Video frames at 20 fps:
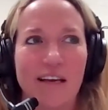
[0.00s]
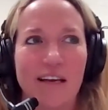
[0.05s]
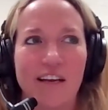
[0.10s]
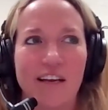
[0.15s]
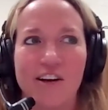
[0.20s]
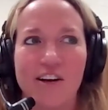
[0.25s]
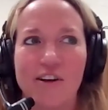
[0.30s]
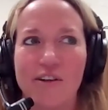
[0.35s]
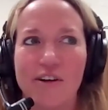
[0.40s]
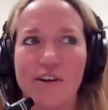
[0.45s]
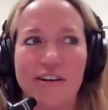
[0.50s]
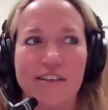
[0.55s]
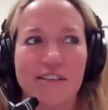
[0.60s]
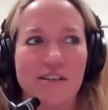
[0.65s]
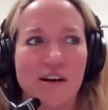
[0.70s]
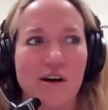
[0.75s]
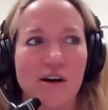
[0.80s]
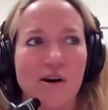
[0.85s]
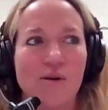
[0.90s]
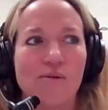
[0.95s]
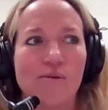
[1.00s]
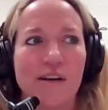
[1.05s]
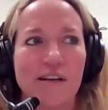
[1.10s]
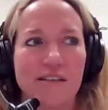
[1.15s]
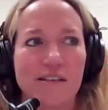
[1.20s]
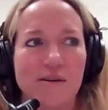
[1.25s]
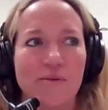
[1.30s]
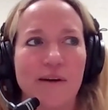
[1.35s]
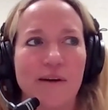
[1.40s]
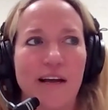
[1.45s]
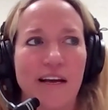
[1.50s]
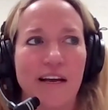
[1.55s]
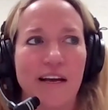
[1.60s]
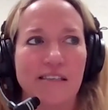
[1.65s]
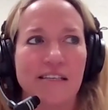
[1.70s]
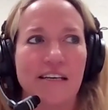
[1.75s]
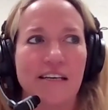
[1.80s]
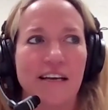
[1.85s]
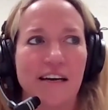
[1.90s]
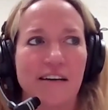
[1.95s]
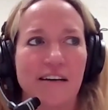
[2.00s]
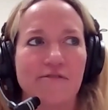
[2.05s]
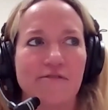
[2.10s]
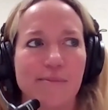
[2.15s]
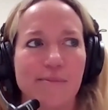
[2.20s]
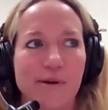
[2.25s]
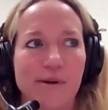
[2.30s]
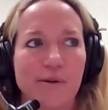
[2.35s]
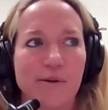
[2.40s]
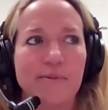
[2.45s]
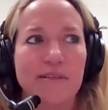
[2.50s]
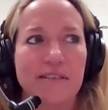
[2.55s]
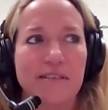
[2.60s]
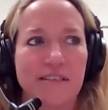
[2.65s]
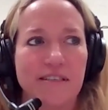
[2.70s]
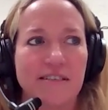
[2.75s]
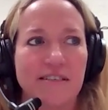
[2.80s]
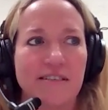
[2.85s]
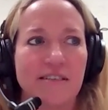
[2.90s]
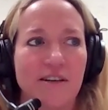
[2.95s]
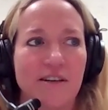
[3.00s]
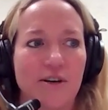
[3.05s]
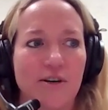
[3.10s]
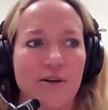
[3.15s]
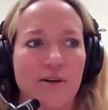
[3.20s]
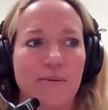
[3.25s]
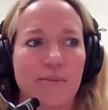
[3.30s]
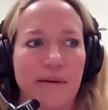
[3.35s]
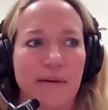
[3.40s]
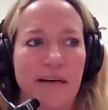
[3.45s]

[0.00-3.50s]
there is always a way to get from hopelessness to hope.